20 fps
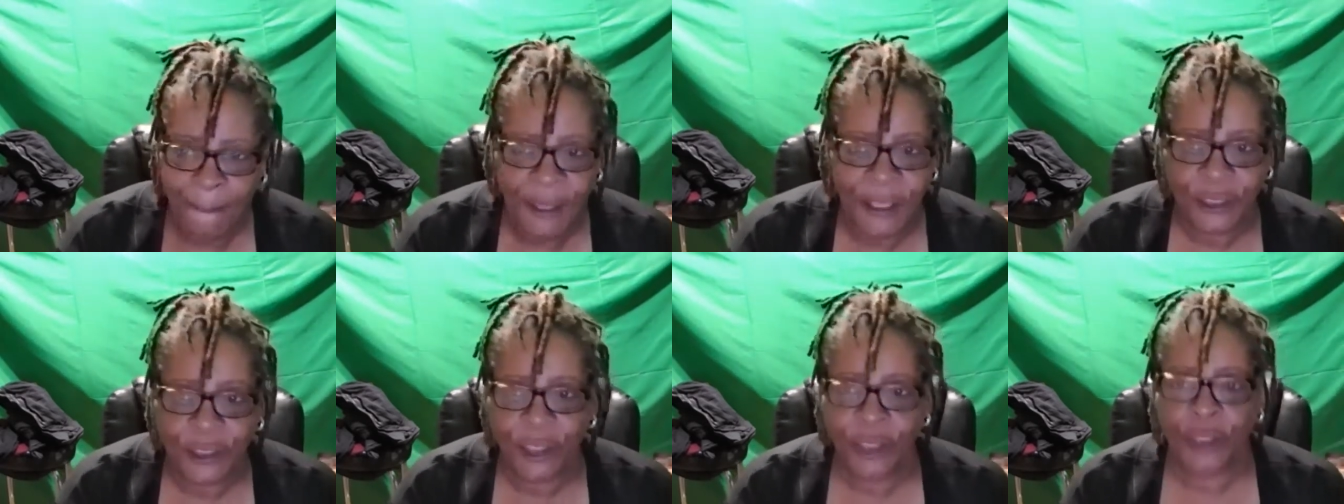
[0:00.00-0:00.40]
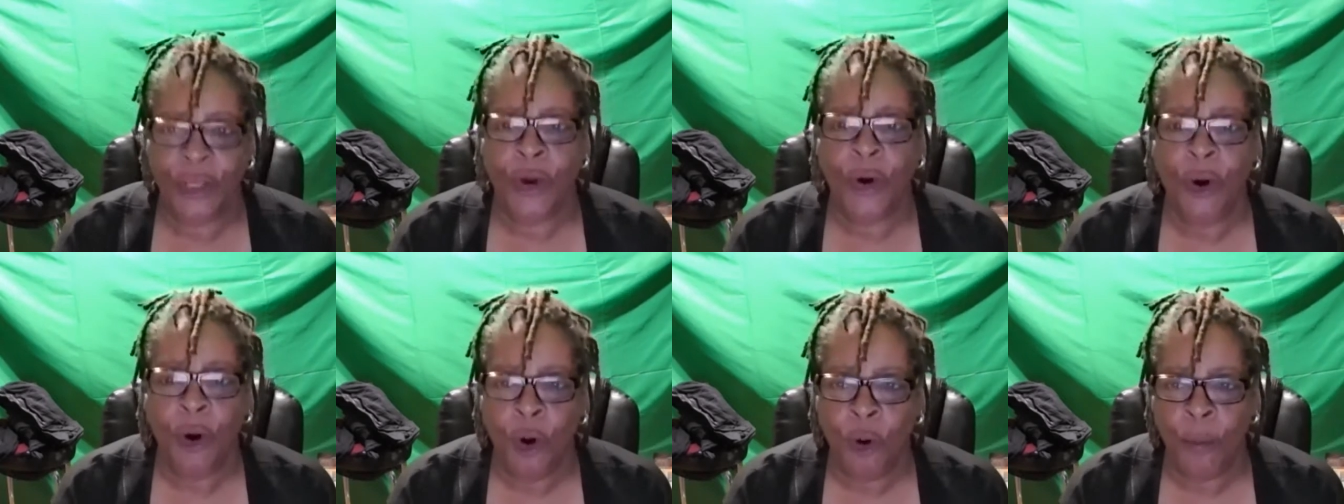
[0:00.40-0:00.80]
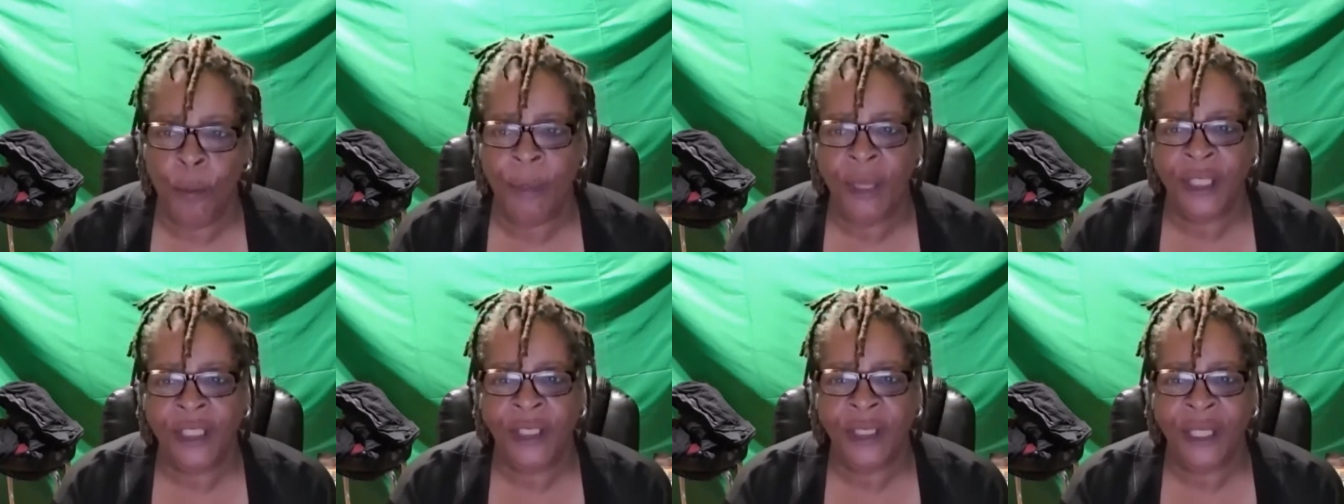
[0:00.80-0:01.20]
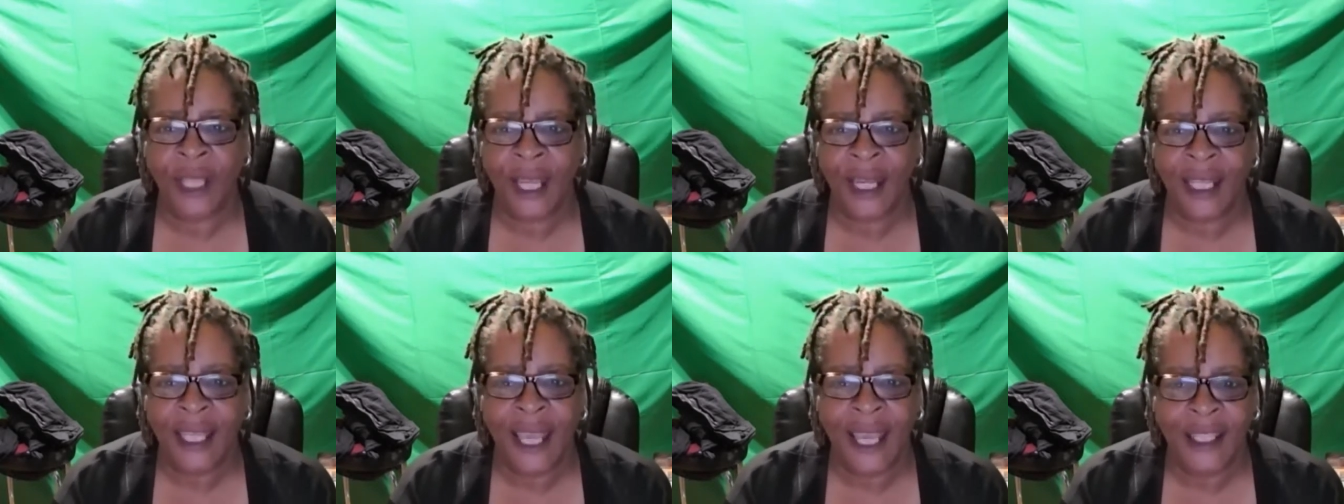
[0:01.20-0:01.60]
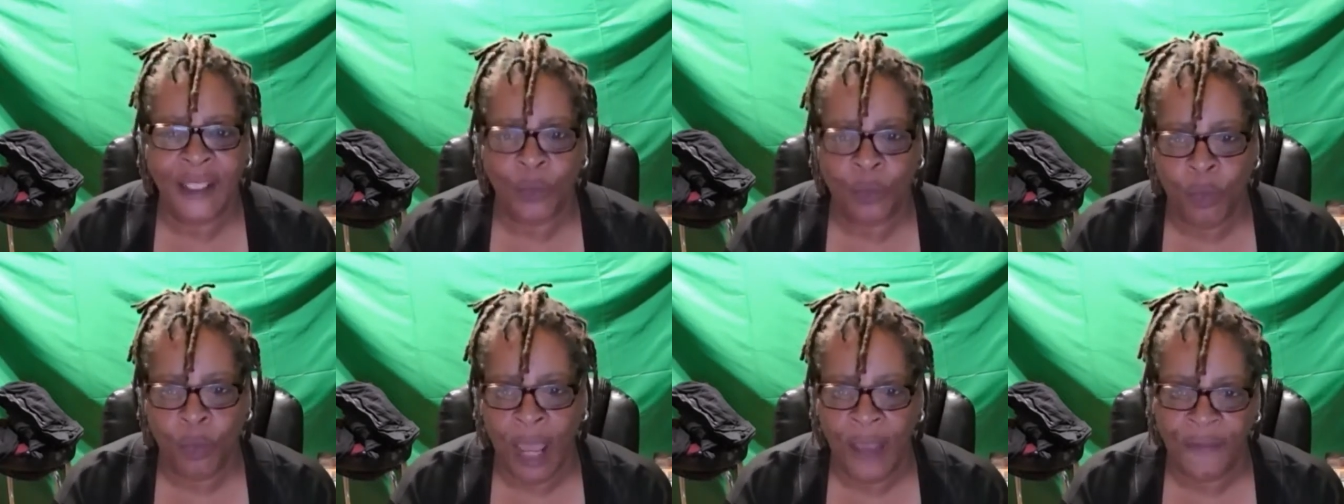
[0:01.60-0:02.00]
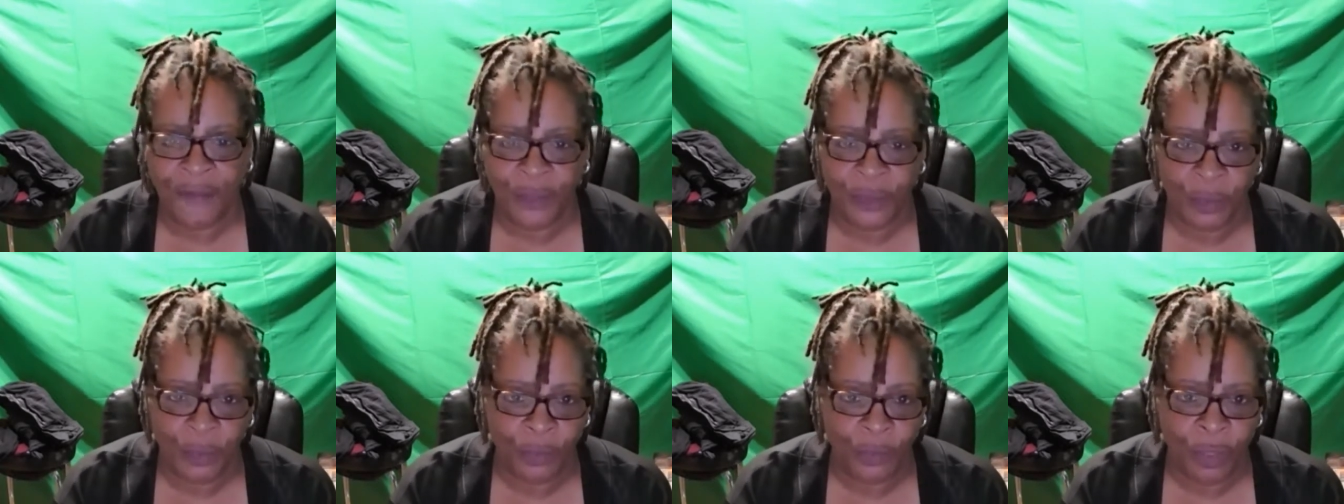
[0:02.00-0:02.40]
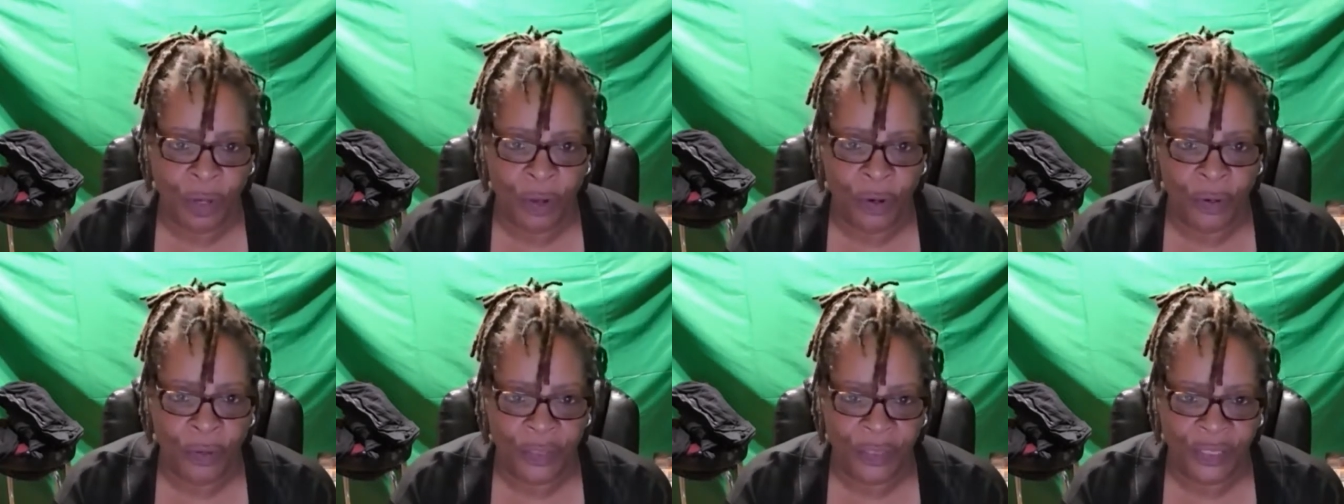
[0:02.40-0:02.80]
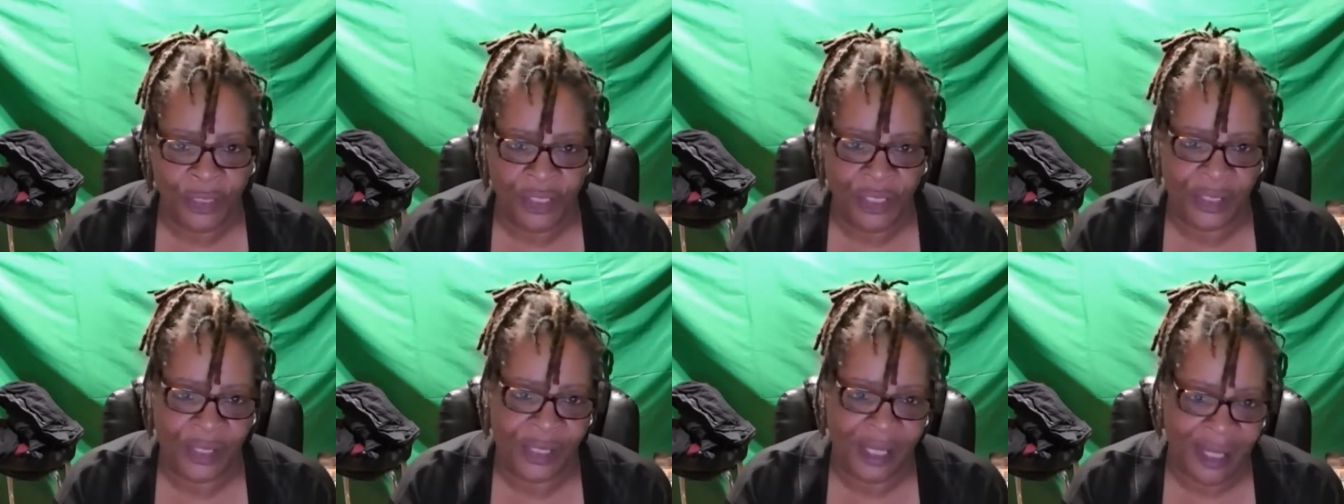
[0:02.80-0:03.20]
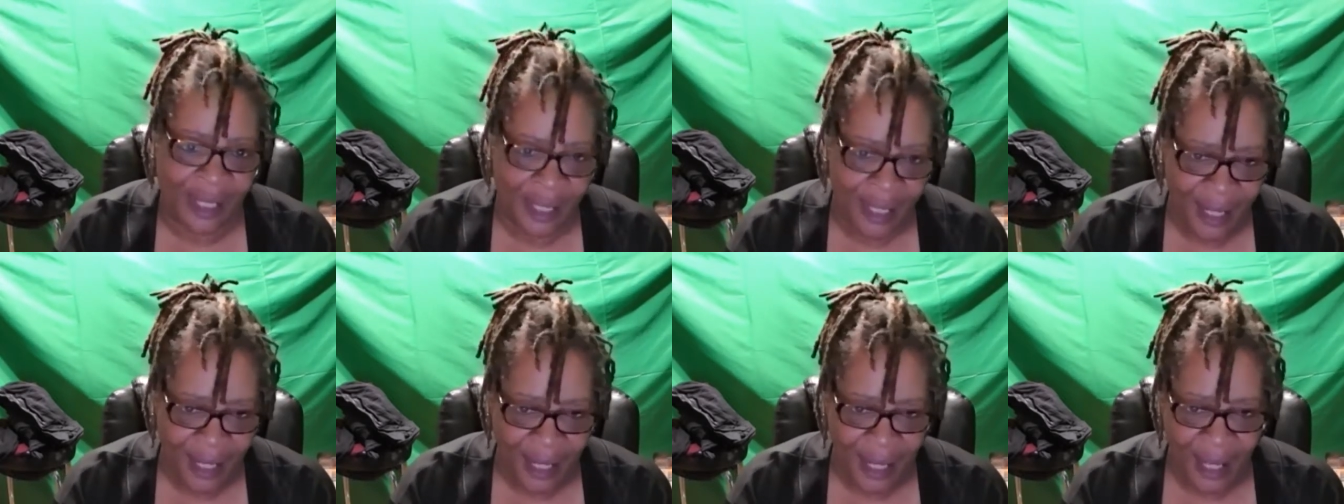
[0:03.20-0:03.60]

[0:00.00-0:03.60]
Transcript: Mr. Yoho mentioned that he has a wife and two daughters, she said.